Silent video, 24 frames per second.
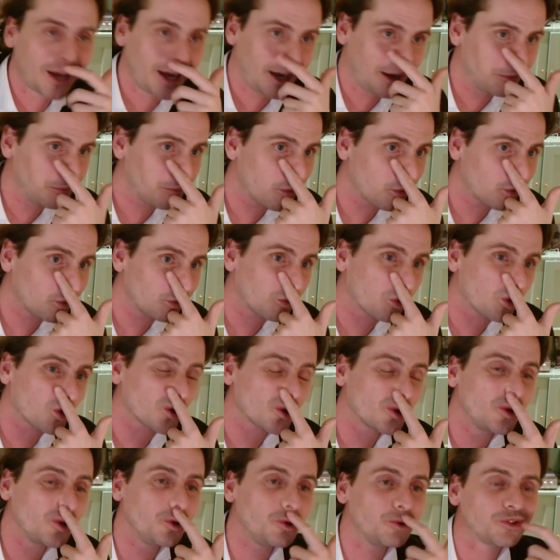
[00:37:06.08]
yeah,
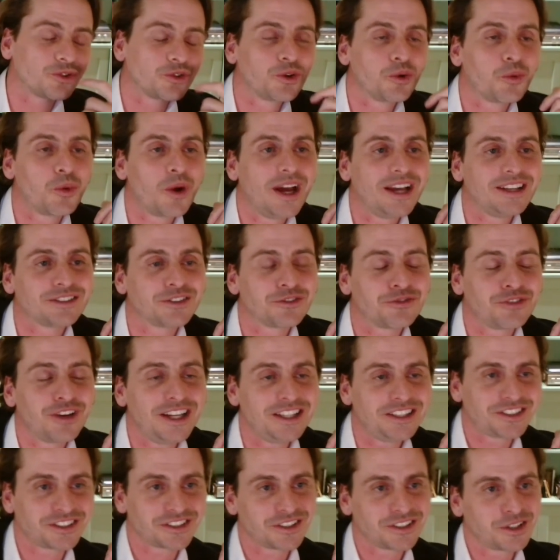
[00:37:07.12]
we're new to the ways of
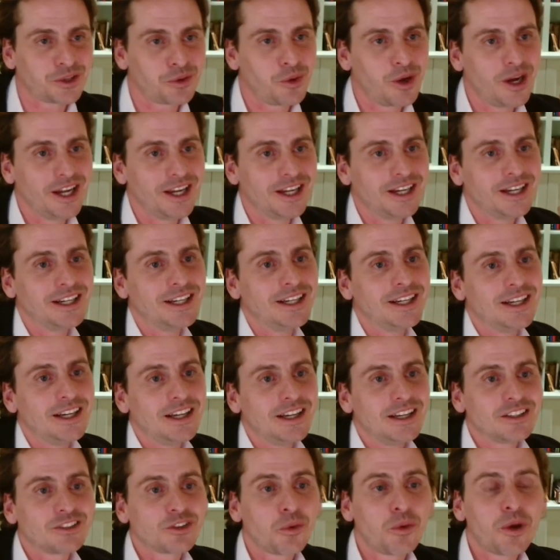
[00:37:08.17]
venture in a way.
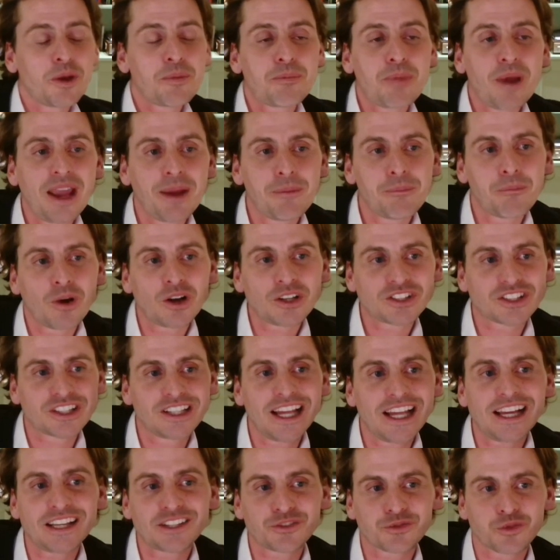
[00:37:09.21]
So we pay much
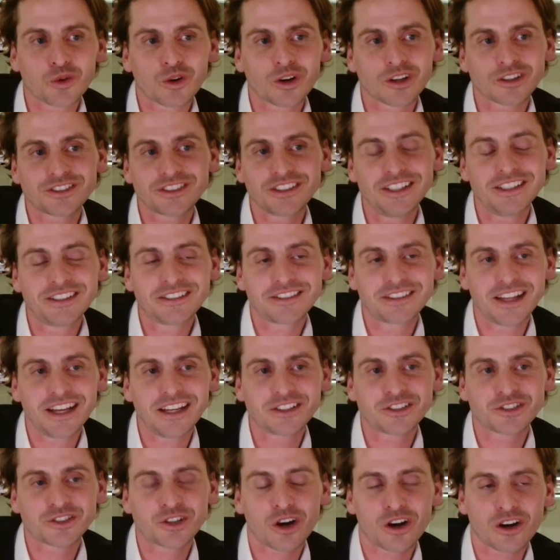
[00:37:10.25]
less for seed
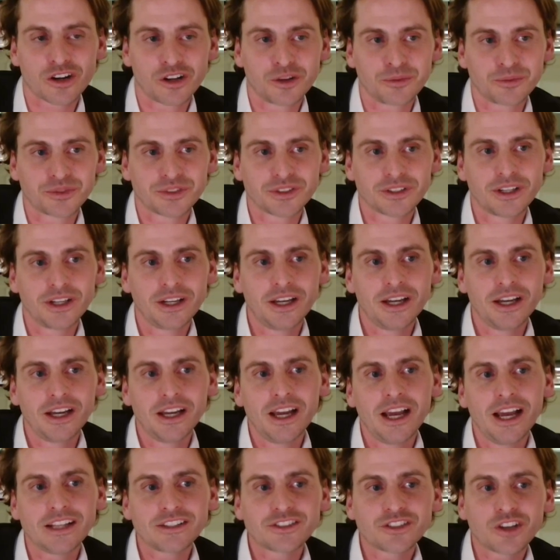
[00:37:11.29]
stage startups.
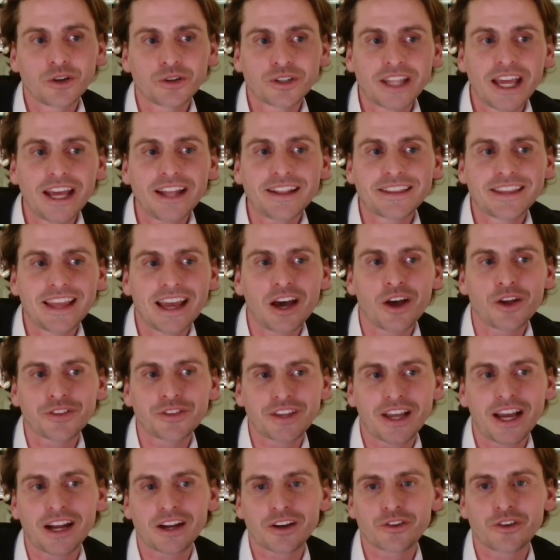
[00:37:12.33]
And so that
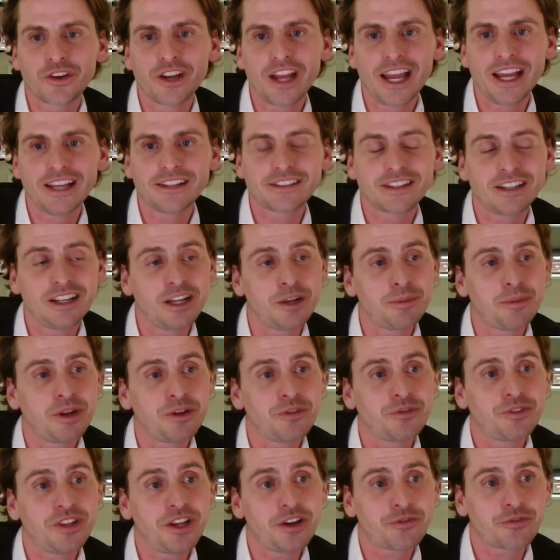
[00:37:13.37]
delta creates a little
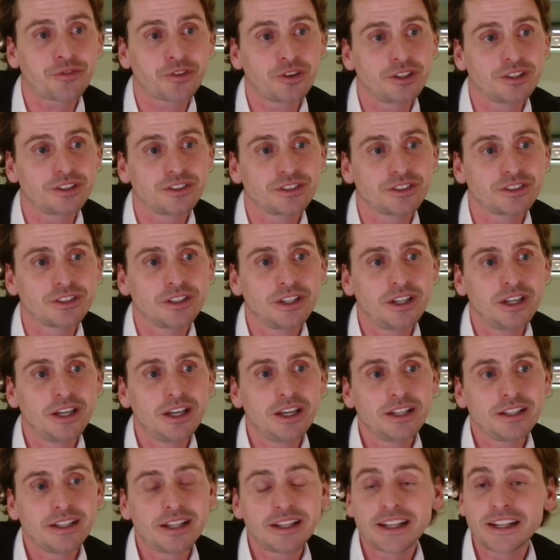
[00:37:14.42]
bit of difference
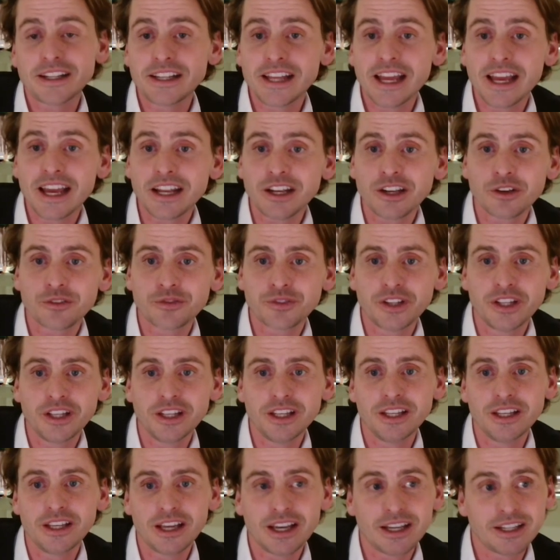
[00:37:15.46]
that at the end of
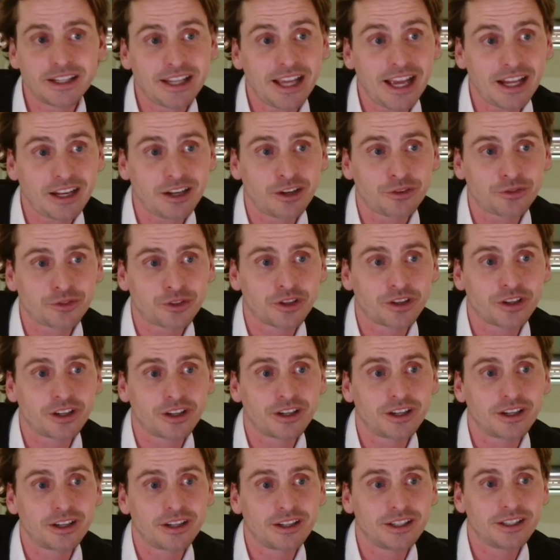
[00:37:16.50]
the, at the end of
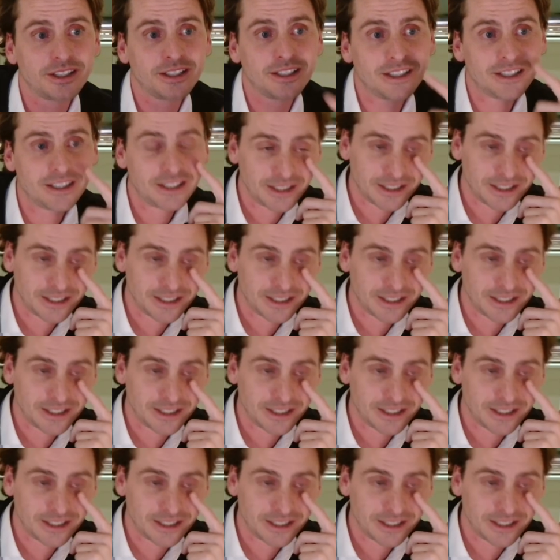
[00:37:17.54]
the,